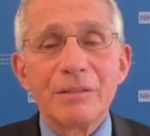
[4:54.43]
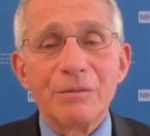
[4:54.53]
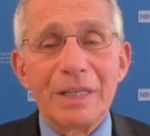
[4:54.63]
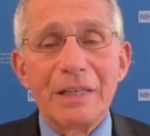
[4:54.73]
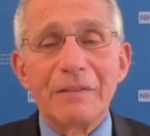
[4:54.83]

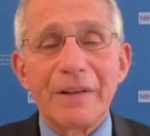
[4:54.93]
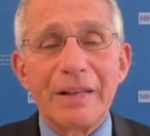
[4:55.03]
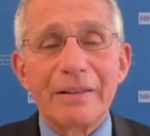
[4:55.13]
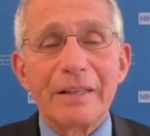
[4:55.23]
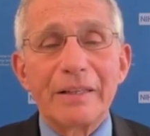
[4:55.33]

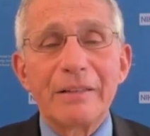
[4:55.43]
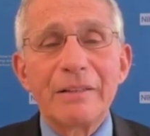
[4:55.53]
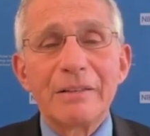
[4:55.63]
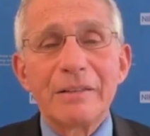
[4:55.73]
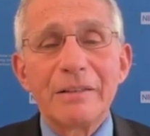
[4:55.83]

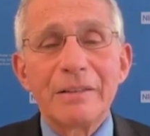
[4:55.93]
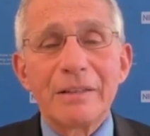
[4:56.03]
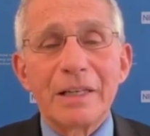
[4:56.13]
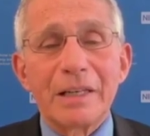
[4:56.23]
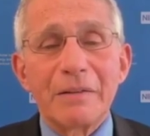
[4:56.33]
reinventing,
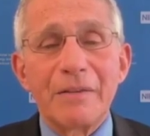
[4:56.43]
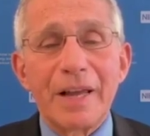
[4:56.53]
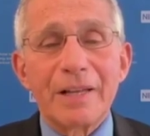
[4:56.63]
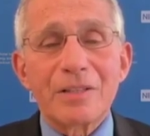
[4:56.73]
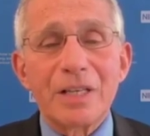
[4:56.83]
and
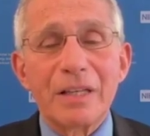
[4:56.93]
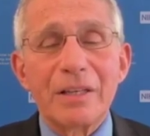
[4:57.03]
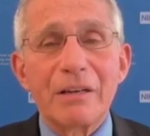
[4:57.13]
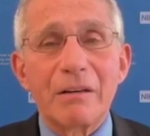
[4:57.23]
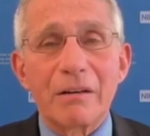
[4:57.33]
advancing
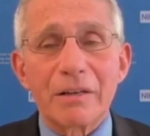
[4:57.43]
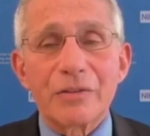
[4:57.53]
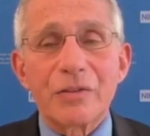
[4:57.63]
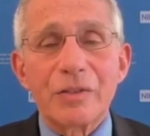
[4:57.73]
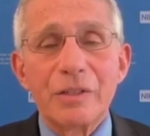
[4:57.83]
the
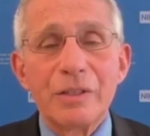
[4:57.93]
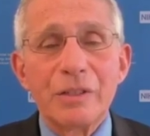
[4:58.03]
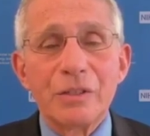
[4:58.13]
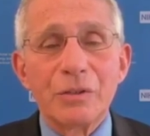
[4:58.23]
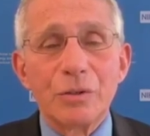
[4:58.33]
arts
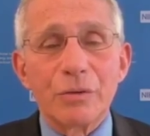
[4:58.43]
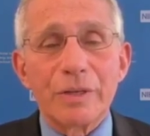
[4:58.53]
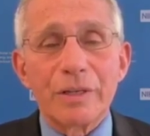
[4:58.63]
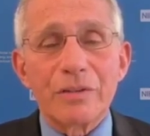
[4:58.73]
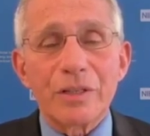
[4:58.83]

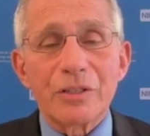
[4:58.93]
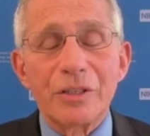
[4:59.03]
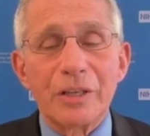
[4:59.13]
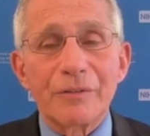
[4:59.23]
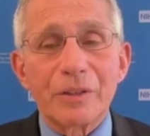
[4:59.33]
during such a
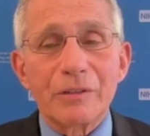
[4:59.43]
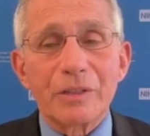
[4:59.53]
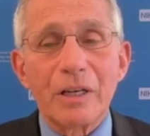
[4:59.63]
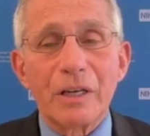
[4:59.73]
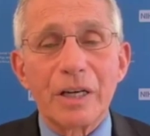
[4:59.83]
difficult
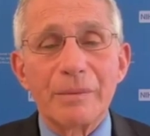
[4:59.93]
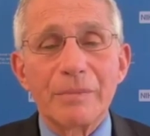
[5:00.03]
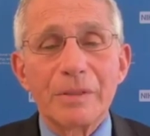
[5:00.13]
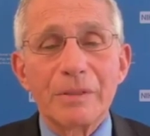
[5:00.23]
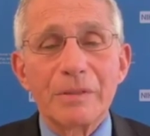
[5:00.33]
time.